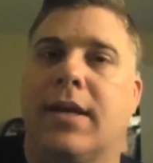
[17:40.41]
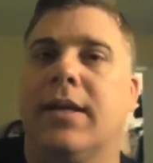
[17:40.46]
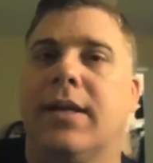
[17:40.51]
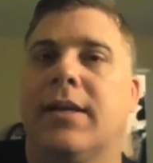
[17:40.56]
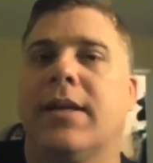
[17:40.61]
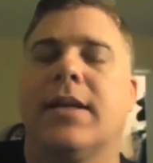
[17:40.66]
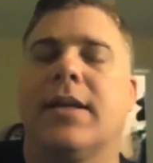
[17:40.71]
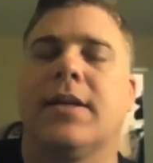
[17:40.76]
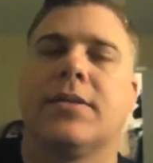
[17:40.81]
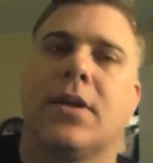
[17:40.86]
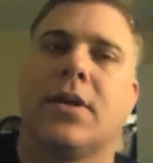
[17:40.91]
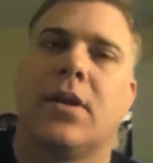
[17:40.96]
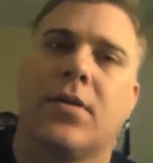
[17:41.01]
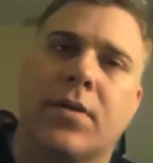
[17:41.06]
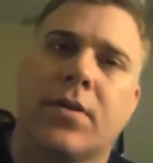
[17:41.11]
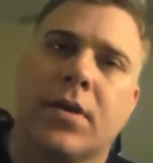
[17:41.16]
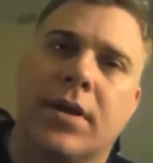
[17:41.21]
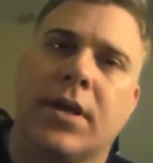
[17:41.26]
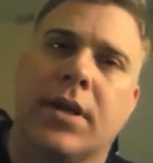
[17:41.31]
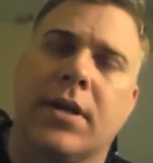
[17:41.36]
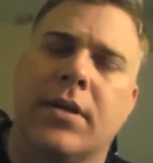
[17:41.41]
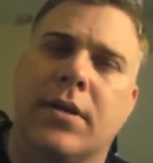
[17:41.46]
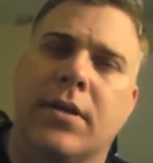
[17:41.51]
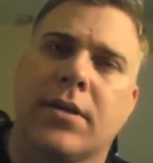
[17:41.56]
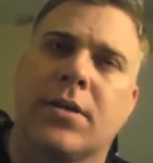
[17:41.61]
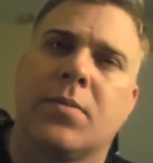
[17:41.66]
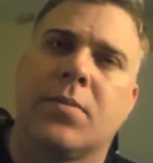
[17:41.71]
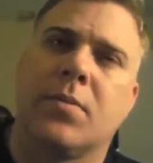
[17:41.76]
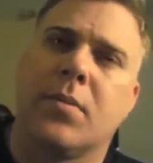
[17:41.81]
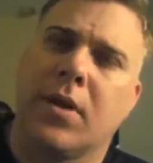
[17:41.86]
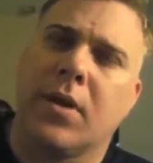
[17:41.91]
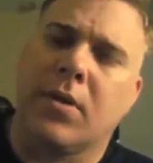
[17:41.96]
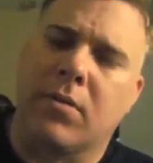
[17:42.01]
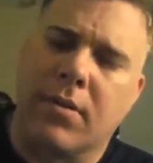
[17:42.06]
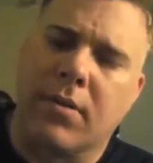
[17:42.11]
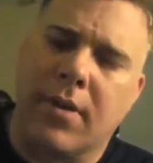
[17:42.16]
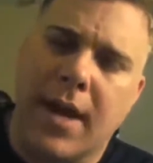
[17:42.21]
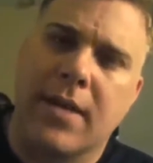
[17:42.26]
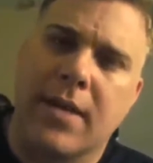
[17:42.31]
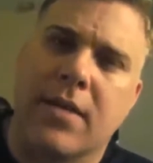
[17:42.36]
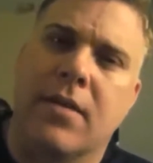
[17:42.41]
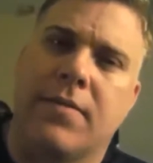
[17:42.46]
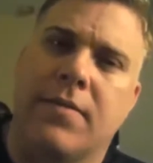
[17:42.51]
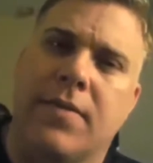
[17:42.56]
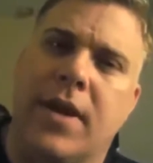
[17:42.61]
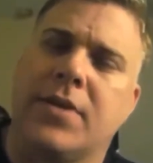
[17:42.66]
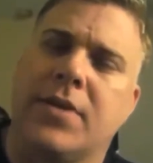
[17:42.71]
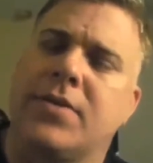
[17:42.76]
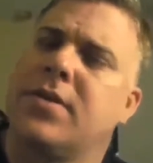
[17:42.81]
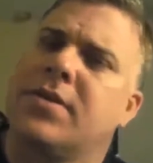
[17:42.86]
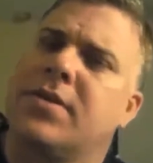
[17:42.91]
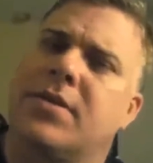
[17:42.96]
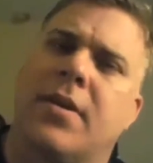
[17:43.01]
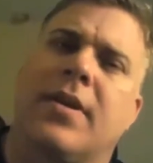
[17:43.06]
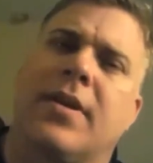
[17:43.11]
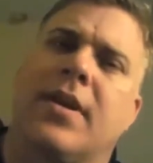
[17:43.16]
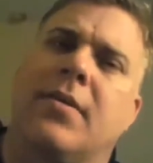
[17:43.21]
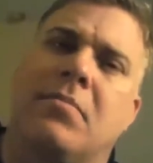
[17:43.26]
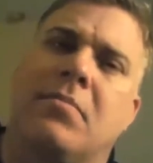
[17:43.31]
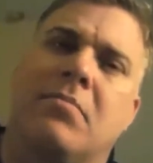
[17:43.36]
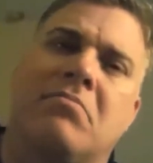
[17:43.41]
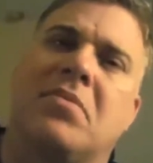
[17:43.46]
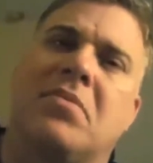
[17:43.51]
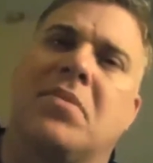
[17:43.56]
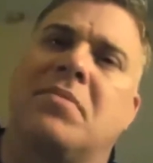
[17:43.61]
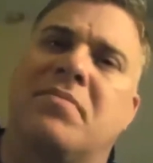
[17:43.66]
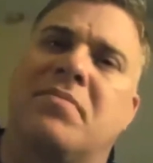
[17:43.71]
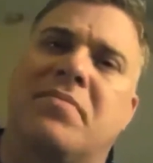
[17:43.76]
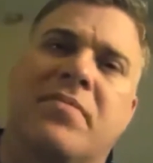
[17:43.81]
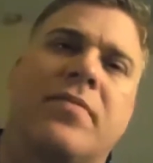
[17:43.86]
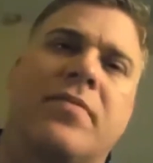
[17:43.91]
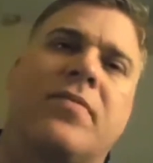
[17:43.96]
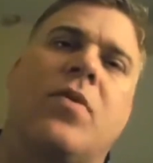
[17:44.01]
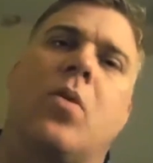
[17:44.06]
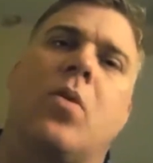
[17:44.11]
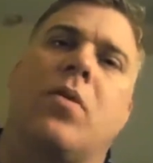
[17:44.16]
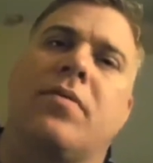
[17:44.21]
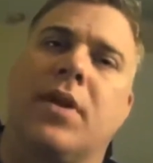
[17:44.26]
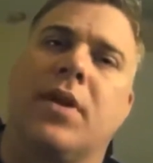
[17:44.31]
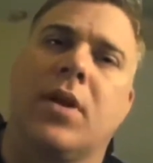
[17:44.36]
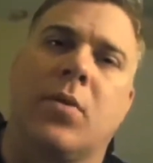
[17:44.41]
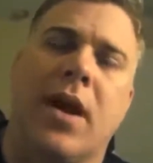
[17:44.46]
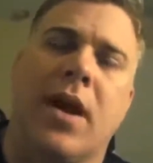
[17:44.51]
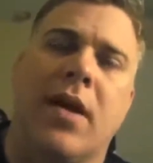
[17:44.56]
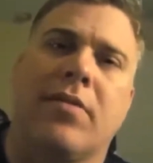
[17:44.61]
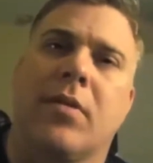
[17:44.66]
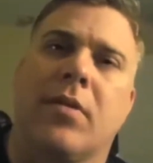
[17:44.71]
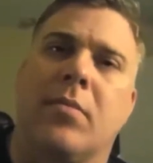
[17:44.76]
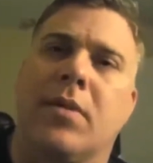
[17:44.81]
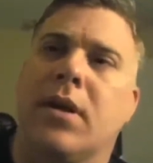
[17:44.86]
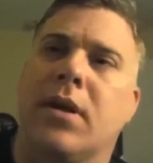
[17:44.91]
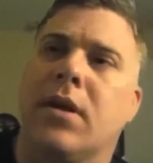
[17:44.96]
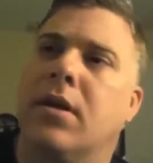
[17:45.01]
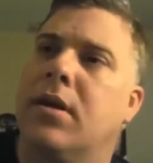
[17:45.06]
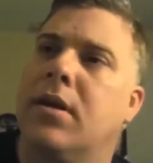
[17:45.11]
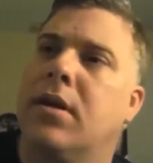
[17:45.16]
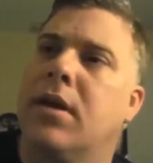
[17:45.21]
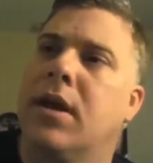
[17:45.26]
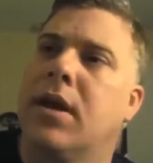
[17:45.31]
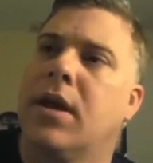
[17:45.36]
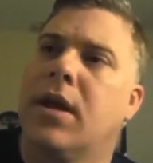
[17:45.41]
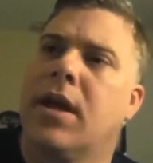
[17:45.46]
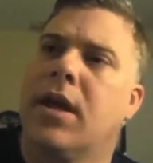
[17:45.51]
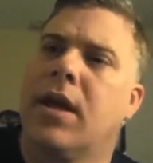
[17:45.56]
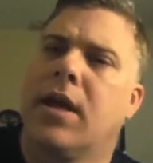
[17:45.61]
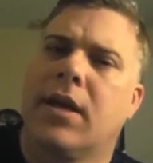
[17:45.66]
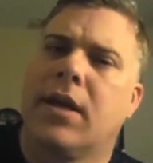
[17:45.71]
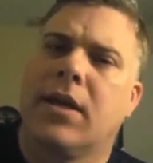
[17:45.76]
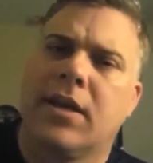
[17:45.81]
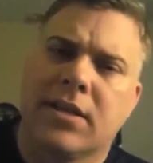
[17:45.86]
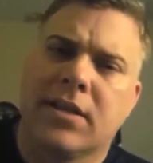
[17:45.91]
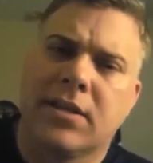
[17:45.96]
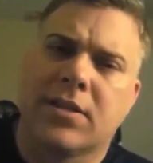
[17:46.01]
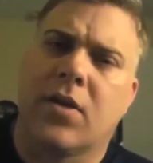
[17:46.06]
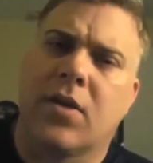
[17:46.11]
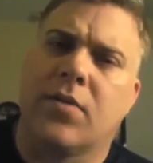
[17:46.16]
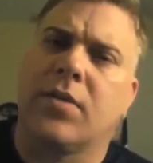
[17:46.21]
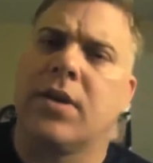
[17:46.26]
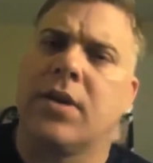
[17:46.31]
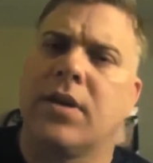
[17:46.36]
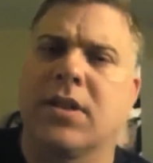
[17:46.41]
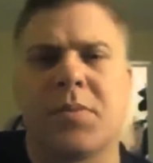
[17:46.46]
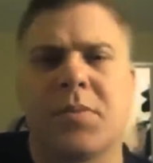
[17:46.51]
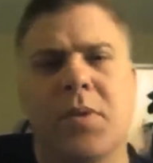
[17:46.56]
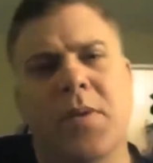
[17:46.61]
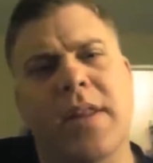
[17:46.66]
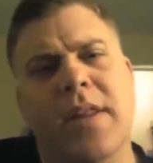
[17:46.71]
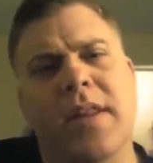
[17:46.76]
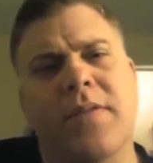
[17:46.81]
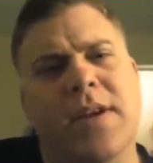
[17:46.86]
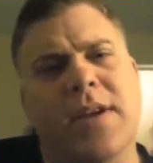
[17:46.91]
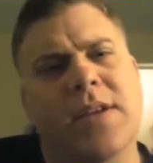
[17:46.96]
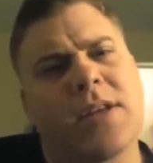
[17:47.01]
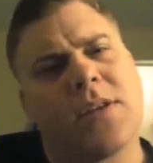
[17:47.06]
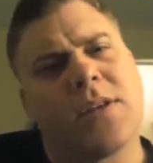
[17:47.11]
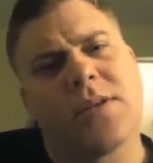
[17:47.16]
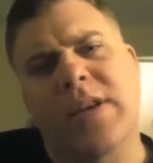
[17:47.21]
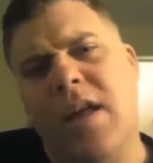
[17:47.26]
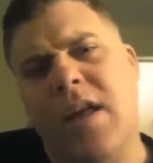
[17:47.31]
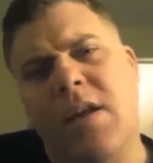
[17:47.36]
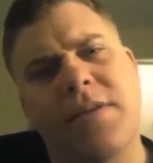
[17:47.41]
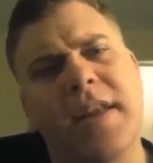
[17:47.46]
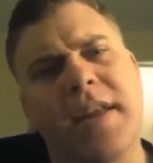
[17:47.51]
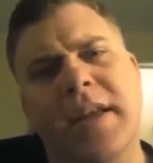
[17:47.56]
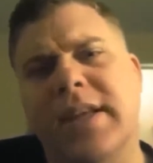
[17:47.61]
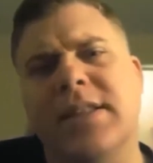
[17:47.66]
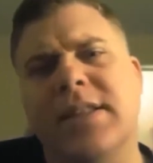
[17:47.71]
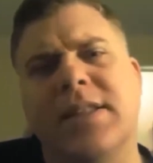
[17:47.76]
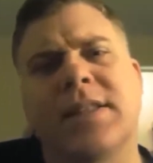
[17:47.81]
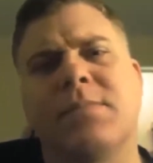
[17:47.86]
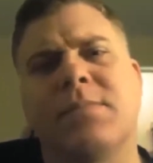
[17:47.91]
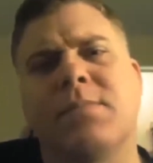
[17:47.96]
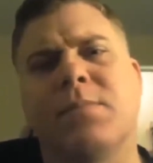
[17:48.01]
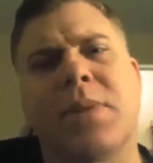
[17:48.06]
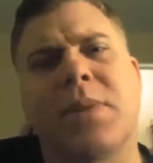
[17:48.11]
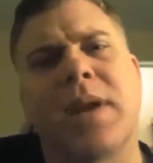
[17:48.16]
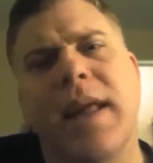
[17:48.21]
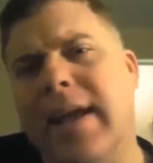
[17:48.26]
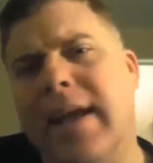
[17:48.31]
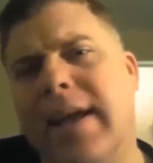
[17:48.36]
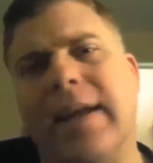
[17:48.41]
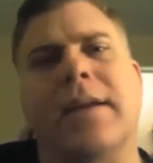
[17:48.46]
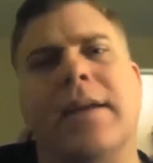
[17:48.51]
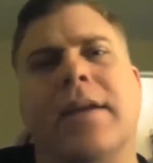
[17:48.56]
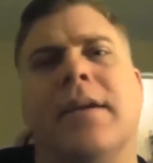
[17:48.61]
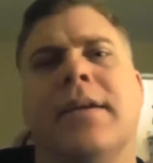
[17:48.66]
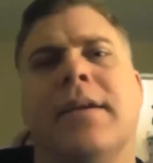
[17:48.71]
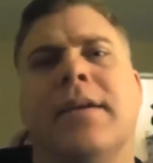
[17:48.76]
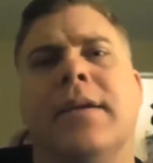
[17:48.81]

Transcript: He leans over and he looks at me right in the face. He's only 4 feet away from me. He leans over and he looks me right in the face. He goes, "I don't think he's playing."